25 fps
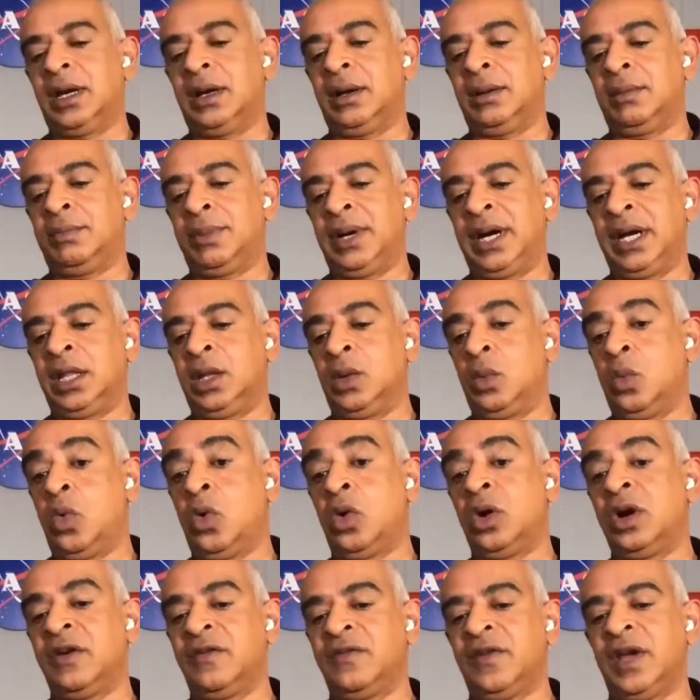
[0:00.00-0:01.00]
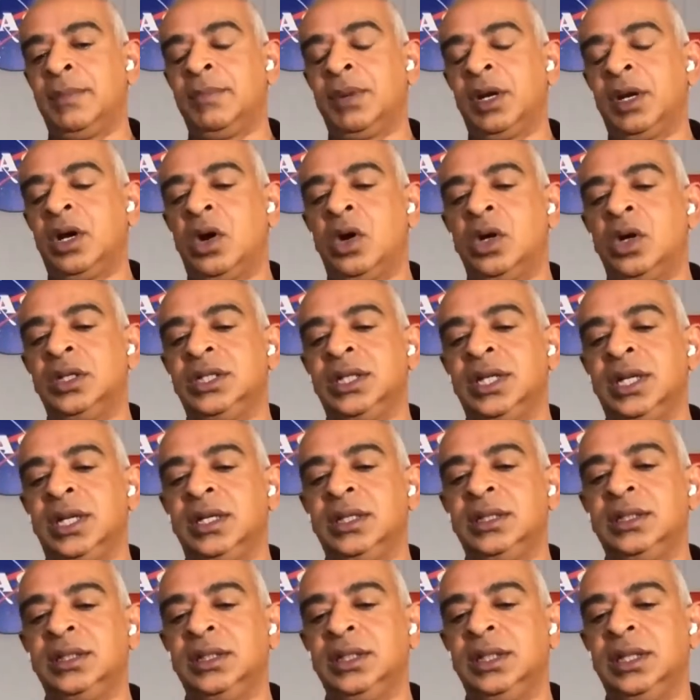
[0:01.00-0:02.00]
by the water vapor
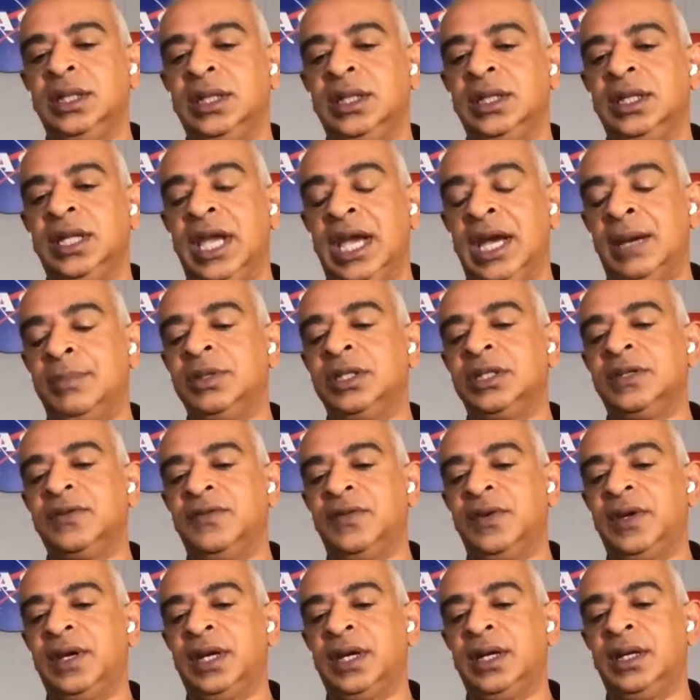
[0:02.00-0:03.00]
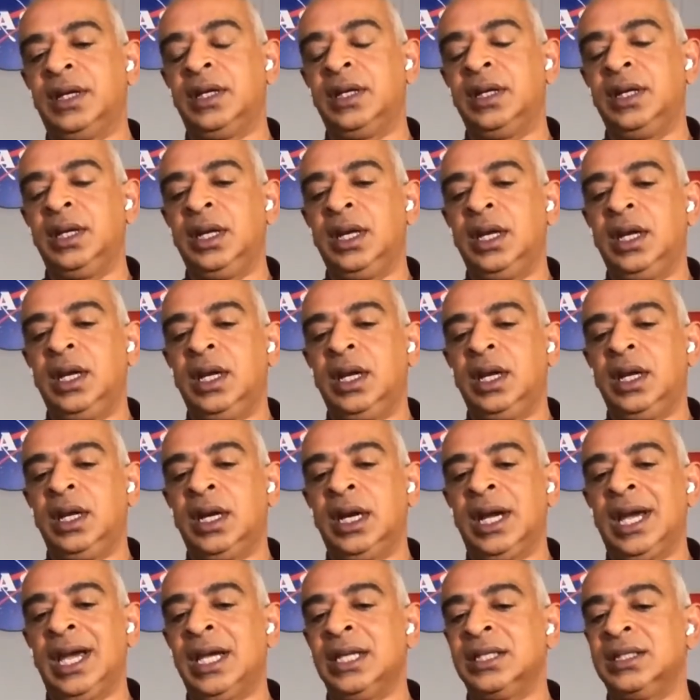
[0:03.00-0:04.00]
content in the atmosphere
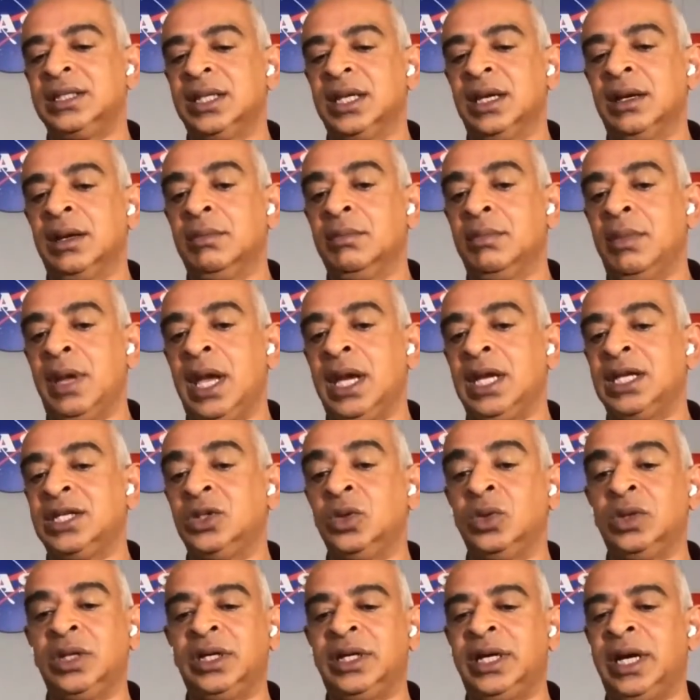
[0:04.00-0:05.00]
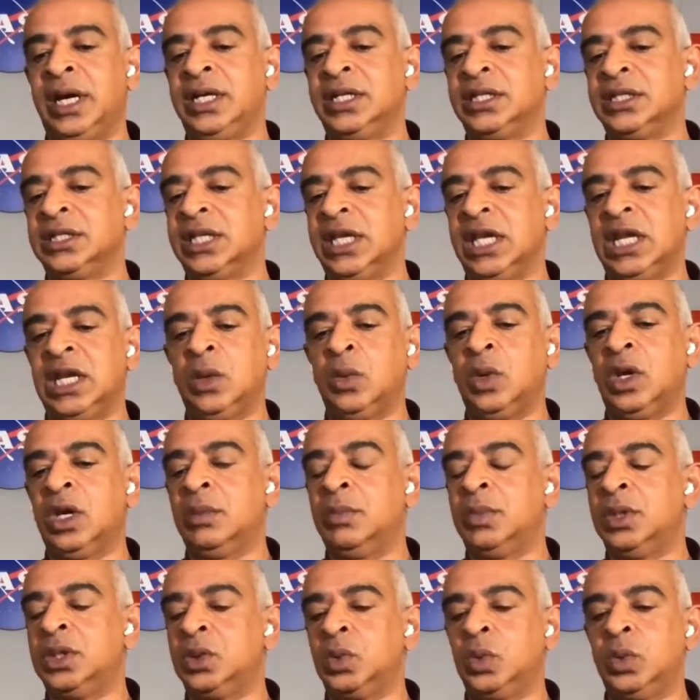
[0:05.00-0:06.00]
has a magnitude that ranges
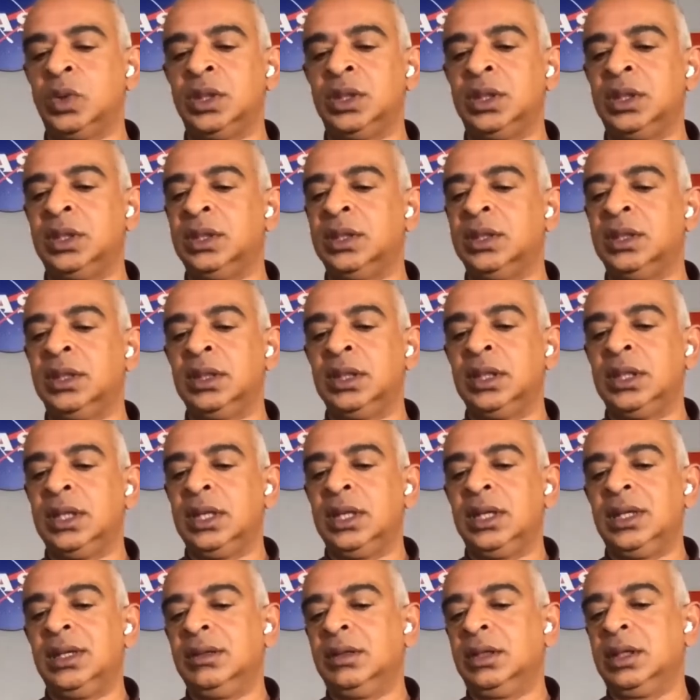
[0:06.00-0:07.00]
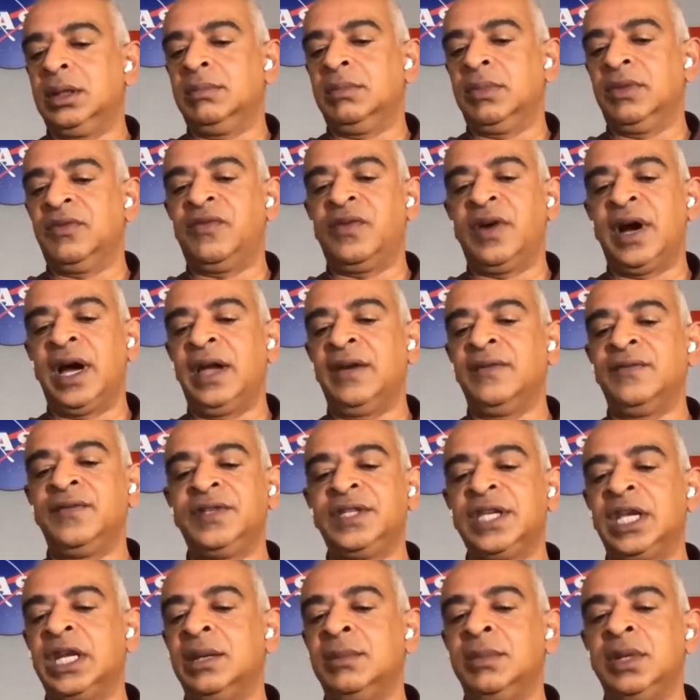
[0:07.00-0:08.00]
anywhere between
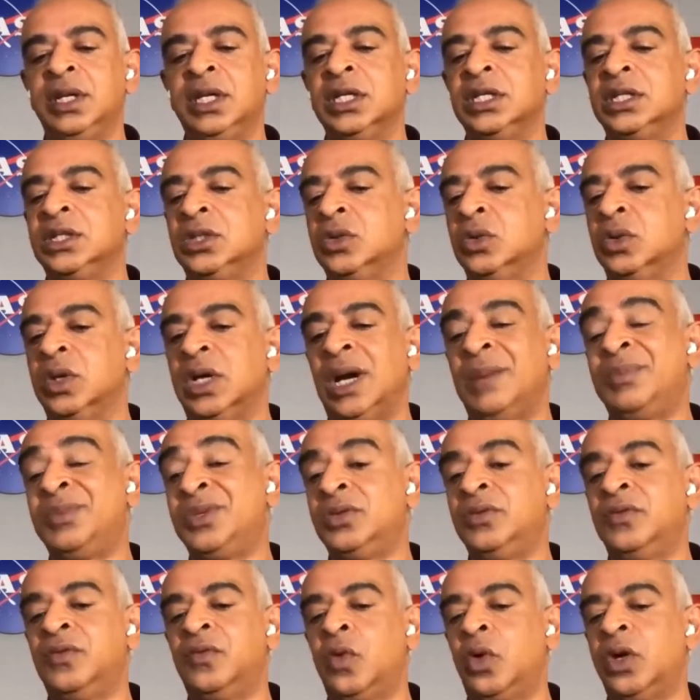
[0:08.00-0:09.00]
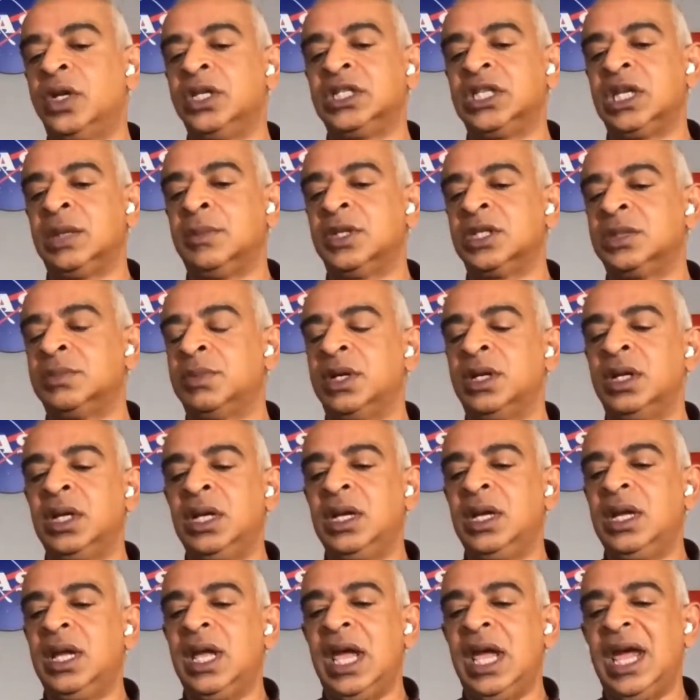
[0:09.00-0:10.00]
5 centimeters to up to 40 centimeters, but
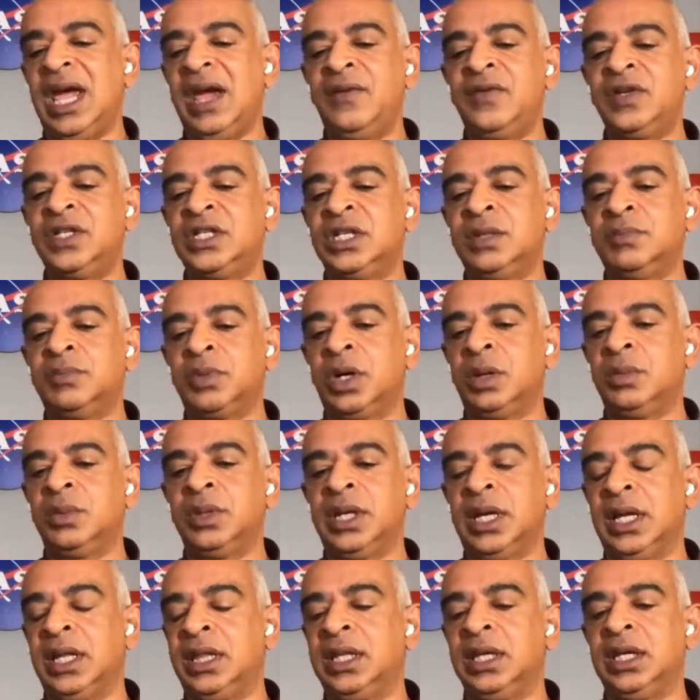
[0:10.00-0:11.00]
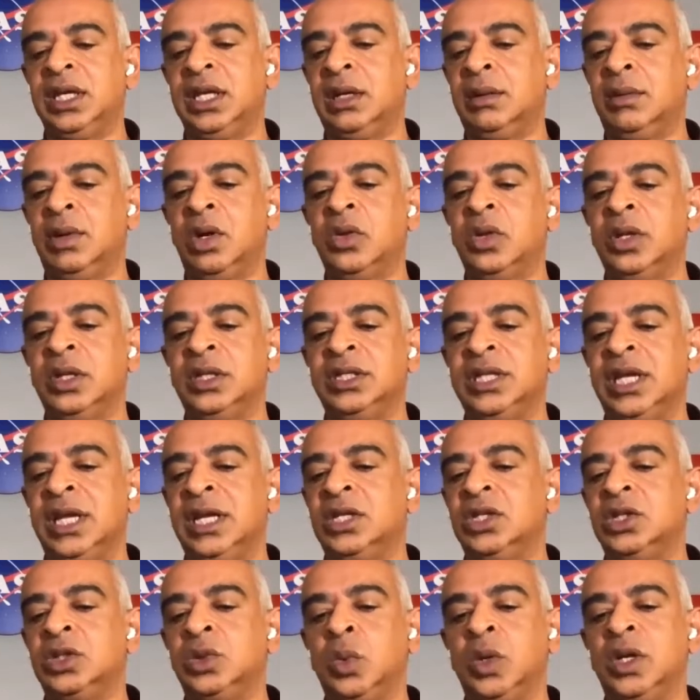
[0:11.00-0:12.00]
averaging probably, I think, in around the
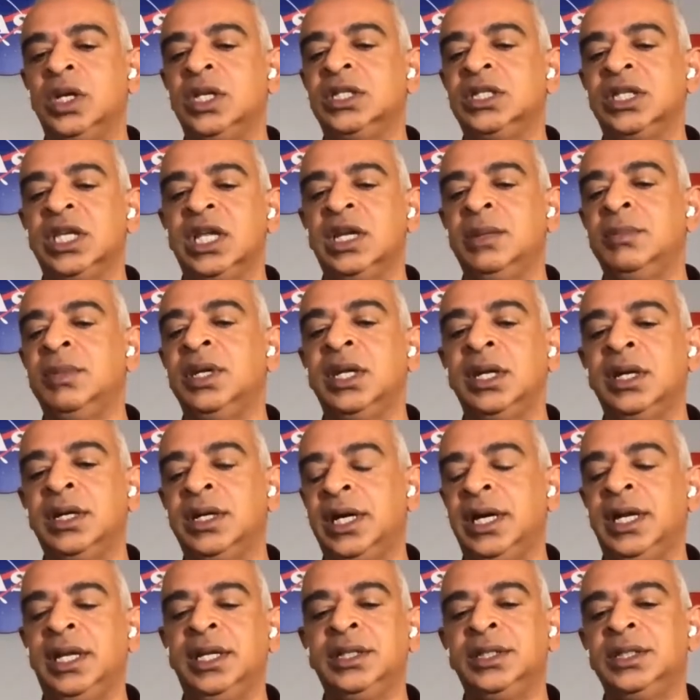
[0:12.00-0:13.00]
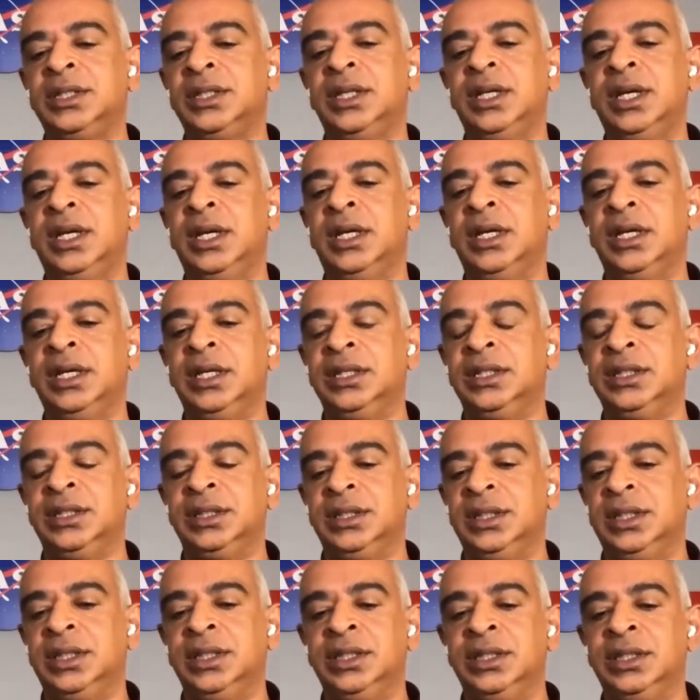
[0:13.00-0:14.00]
10 to 20 centimeter range
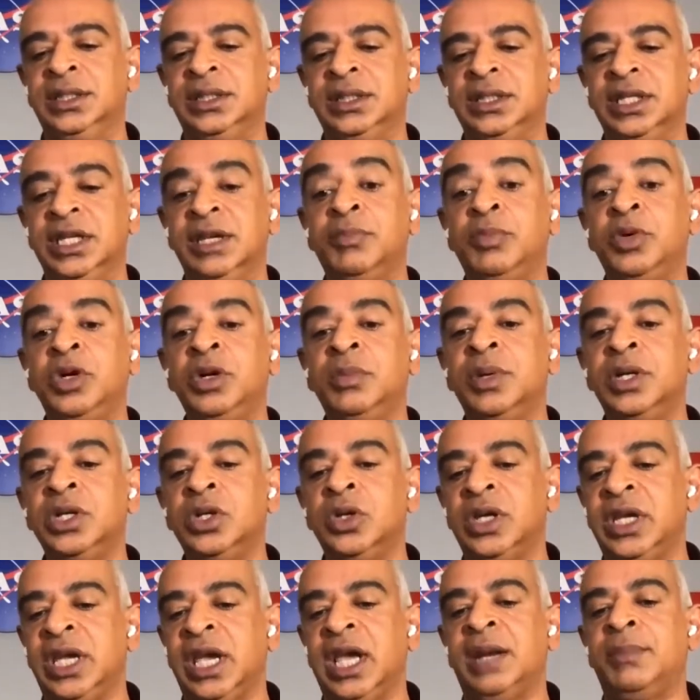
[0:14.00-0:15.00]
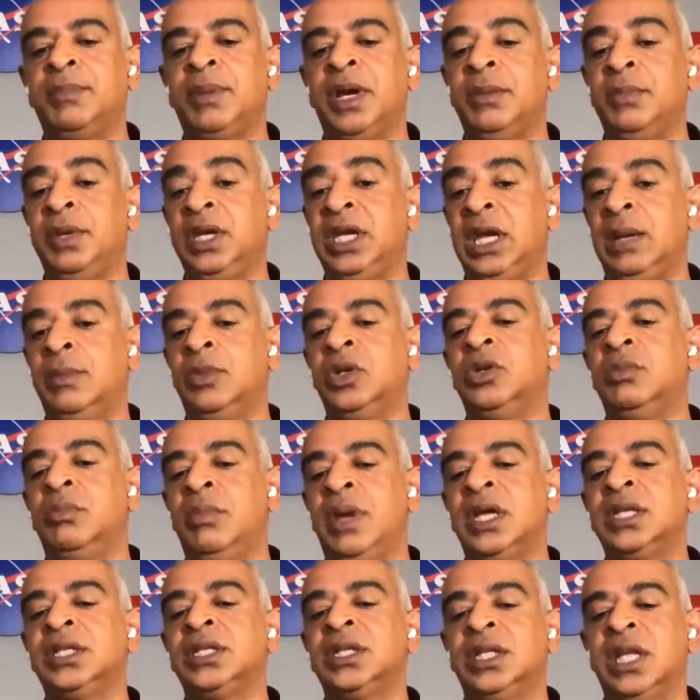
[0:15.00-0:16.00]
is the improvement you get by being able to
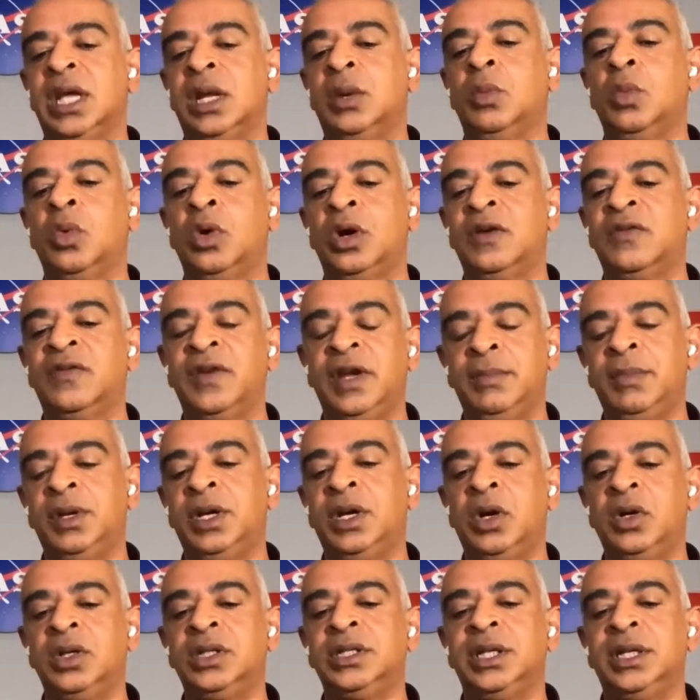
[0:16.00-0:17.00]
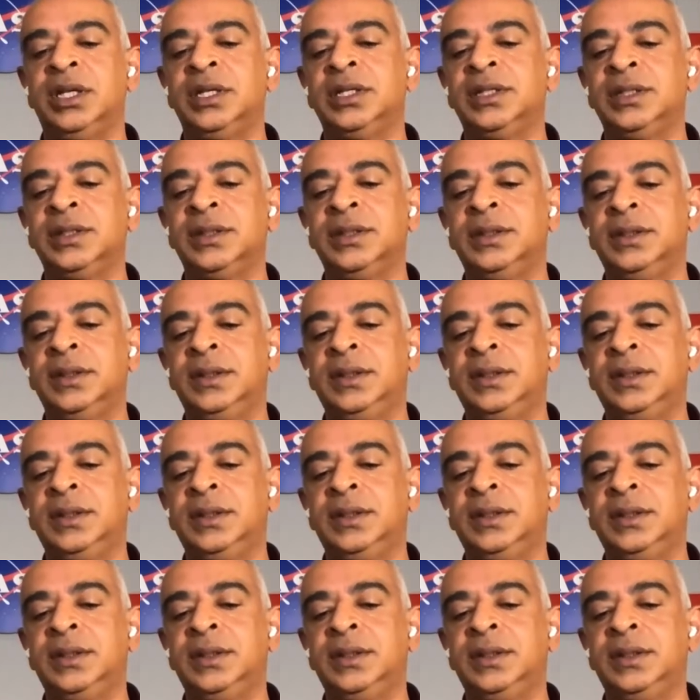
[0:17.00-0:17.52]
measure that water vapor content.